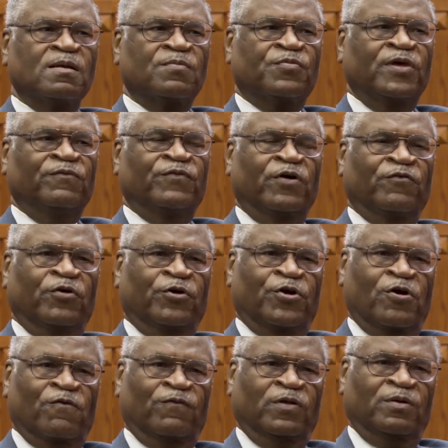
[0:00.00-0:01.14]
think very, very
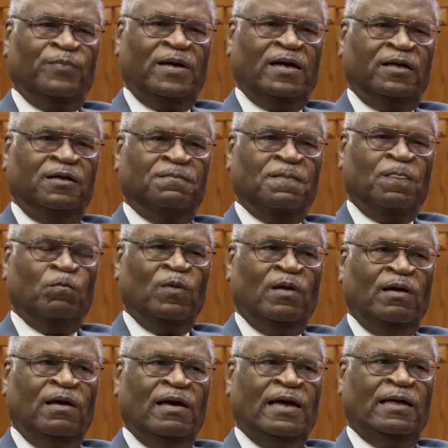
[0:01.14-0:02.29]
carefully about it
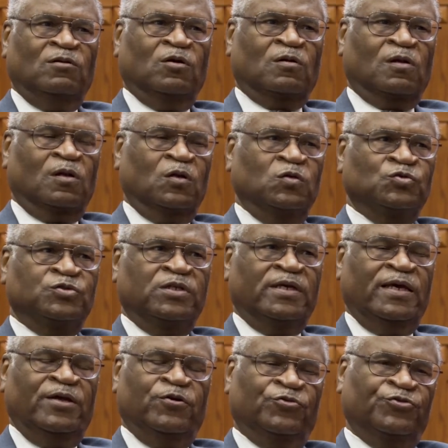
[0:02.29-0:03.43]
and look closely
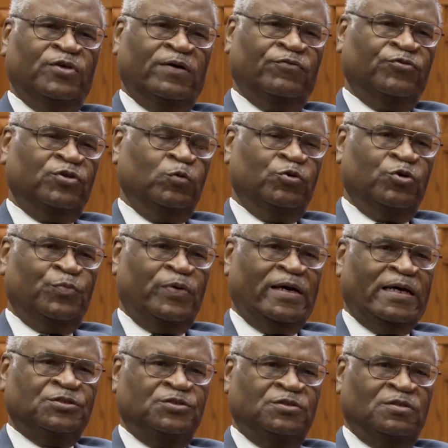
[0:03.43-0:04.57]
in yourself to see what your
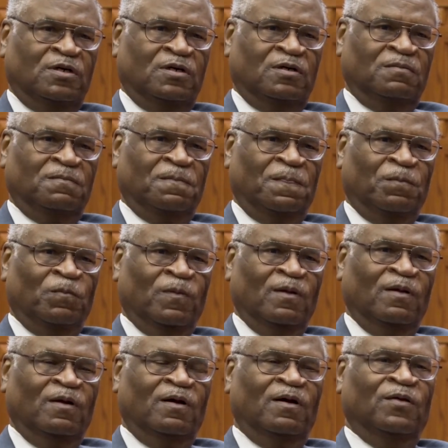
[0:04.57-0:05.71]
passions are.
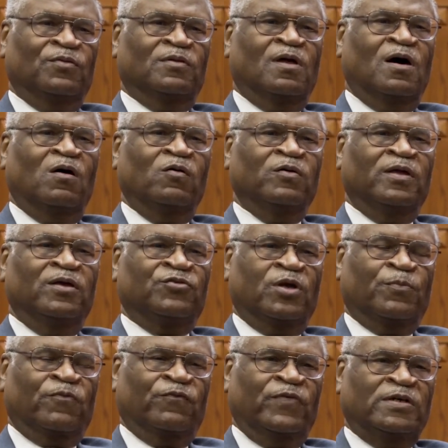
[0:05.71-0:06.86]
The law is a
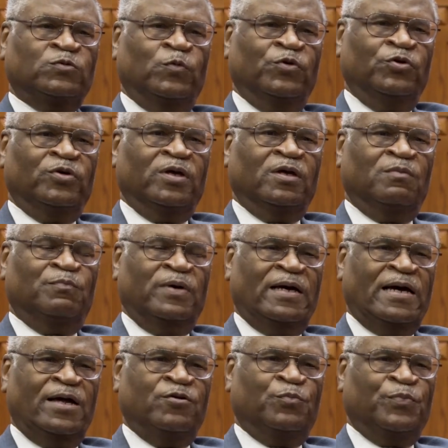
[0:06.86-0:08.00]
profession where you can
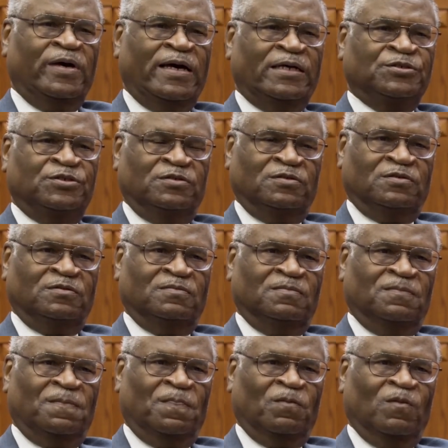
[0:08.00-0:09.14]
combine your passions
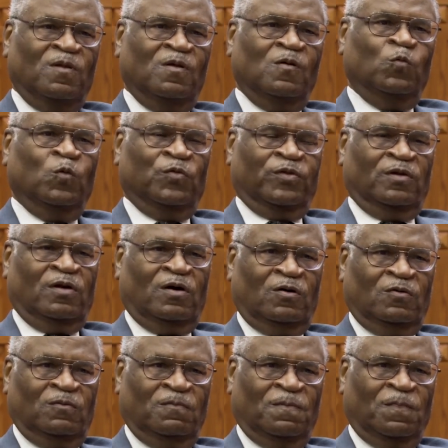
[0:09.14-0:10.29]
with the
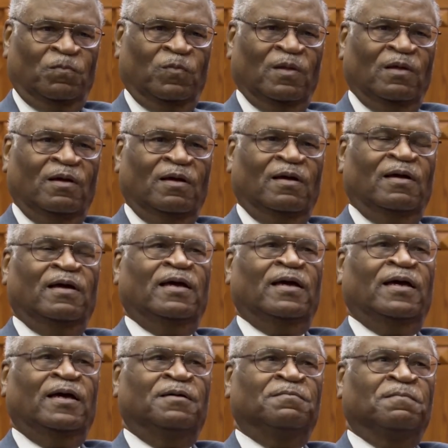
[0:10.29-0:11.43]
law.
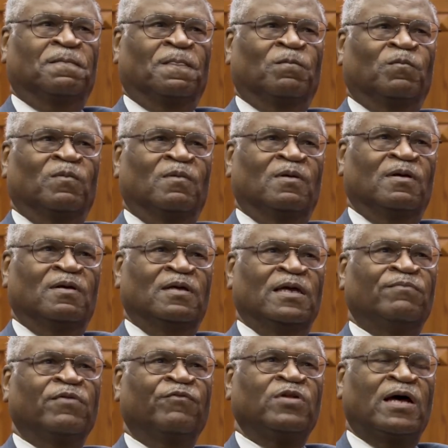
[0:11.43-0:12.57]
And
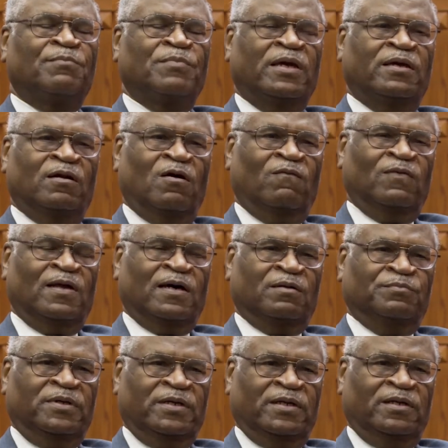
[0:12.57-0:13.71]
even if you're not making an awful lot of
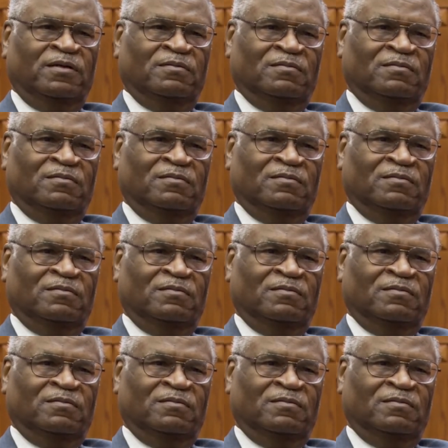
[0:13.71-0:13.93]
money,